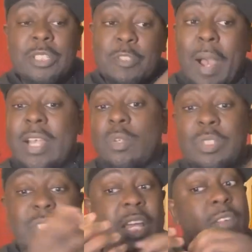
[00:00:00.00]
spider
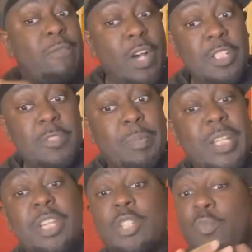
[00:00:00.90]
was there in the first
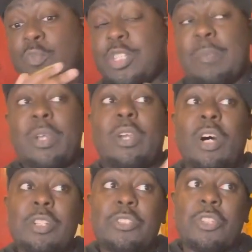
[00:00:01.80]
place is originally
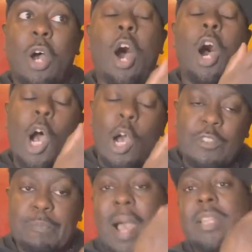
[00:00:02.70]
because of
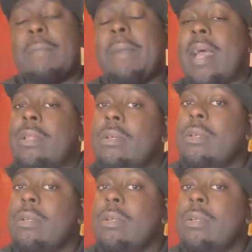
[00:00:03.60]
Spider-Man,